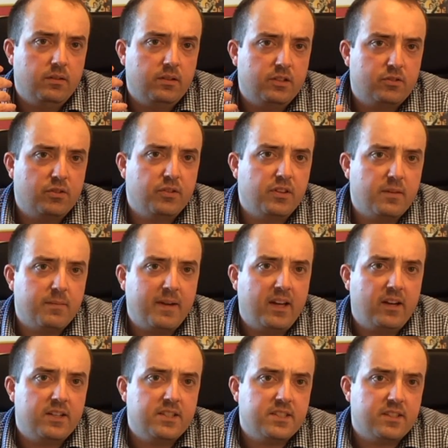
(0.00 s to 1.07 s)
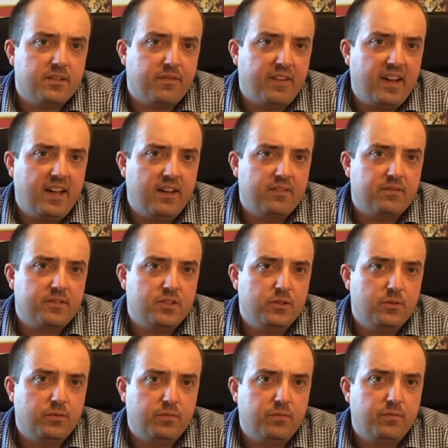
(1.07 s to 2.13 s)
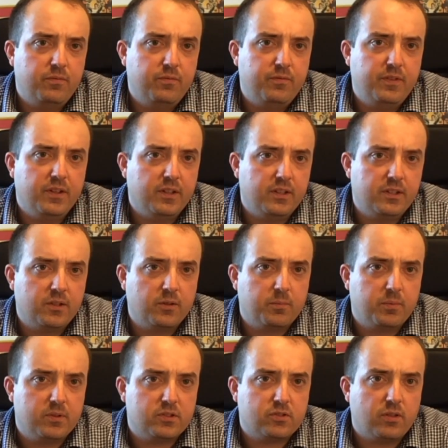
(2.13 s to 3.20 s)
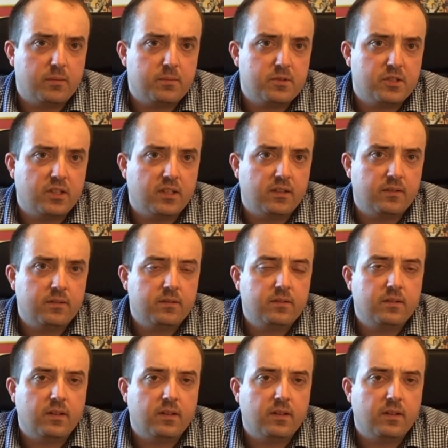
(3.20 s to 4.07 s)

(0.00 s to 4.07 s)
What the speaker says: truth of the matter is if I have to fill your prescription,